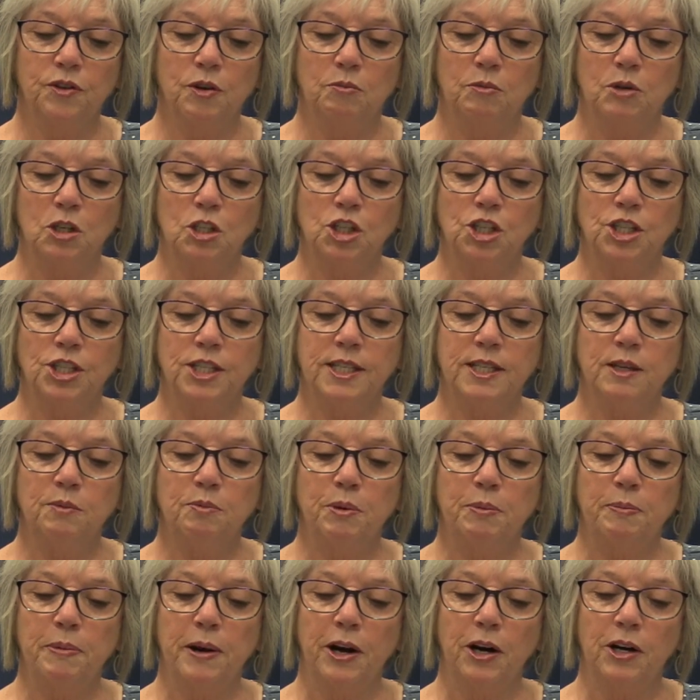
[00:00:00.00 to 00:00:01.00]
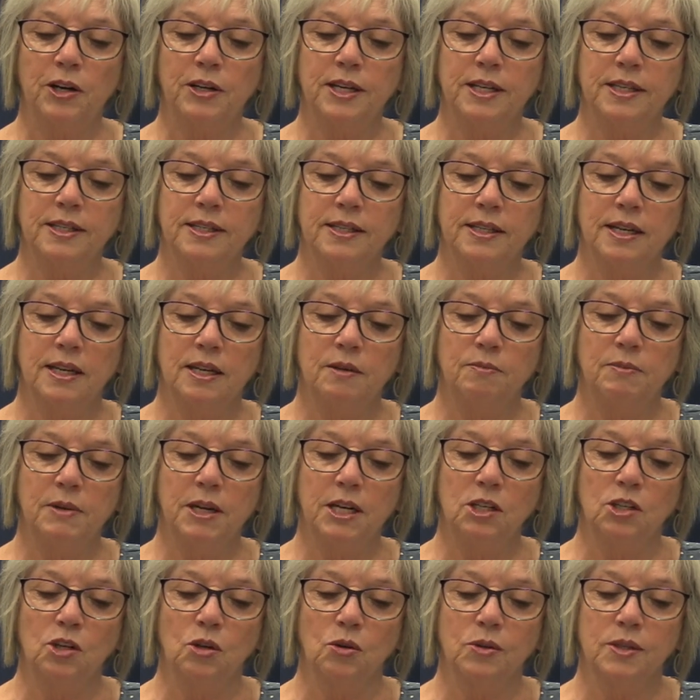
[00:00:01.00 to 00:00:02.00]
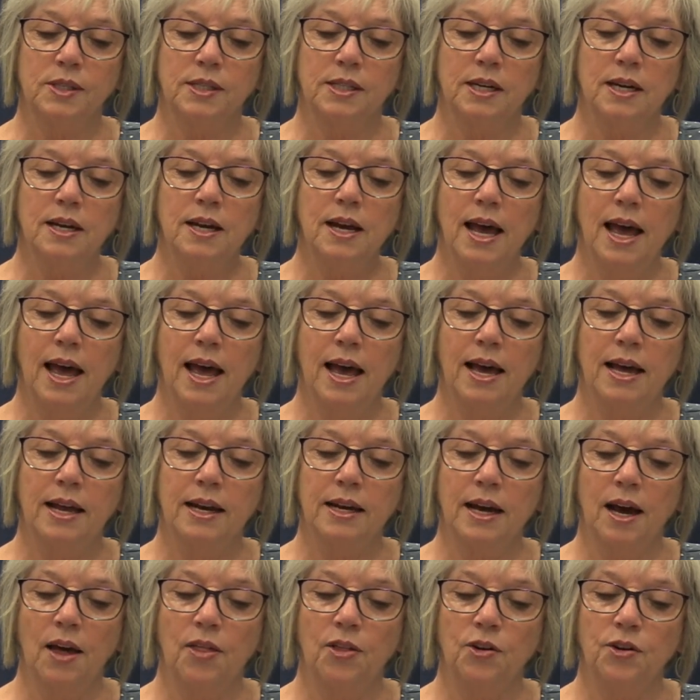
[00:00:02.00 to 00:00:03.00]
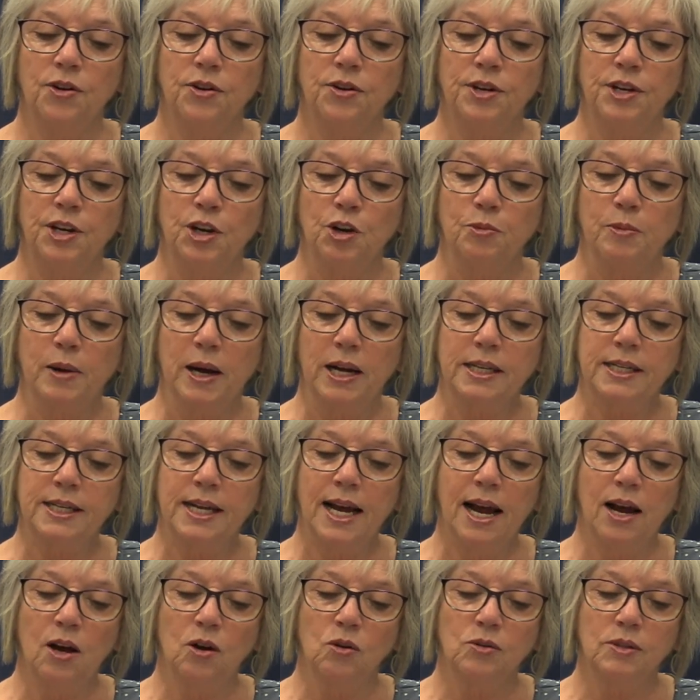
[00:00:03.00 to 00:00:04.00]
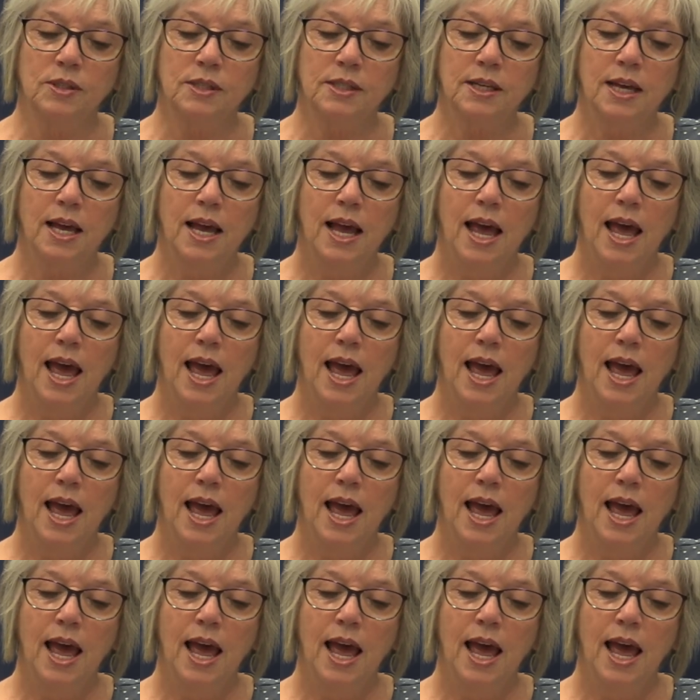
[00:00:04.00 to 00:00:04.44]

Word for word: emergency preparedness in Minnedosa and other nearby towns